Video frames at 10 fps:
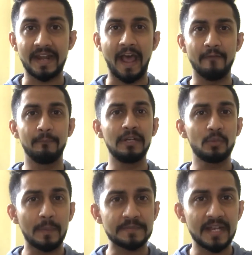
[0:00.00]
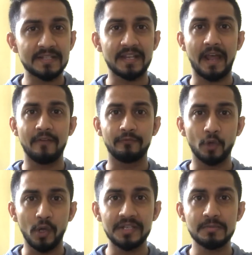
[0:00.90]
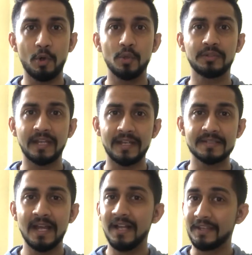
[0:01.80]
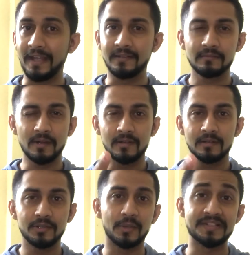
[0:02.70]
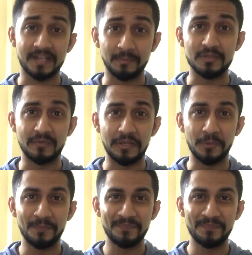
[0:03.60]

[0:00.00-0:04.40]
and have built websites and have knowledge about things, then you can skip this video.